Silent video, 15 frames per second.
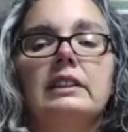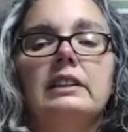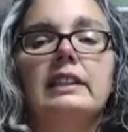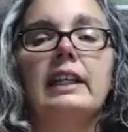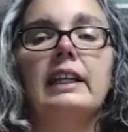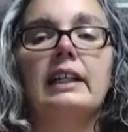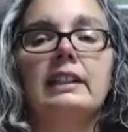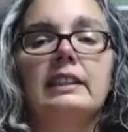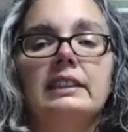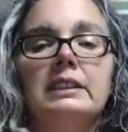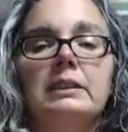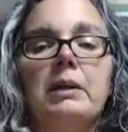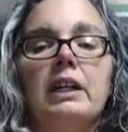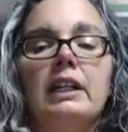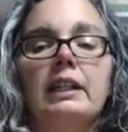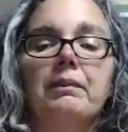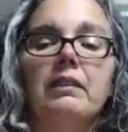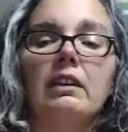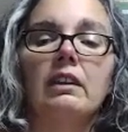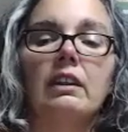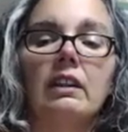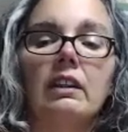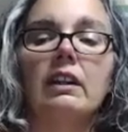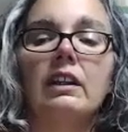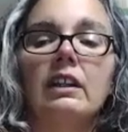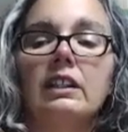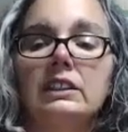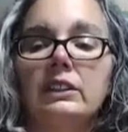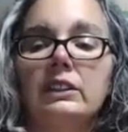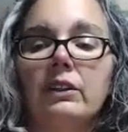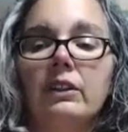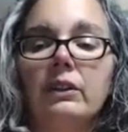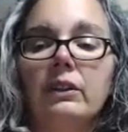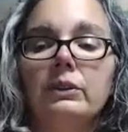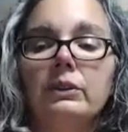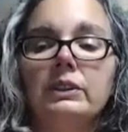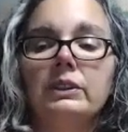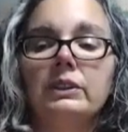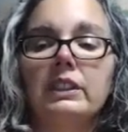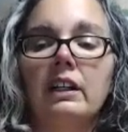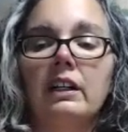That is samadhi. So those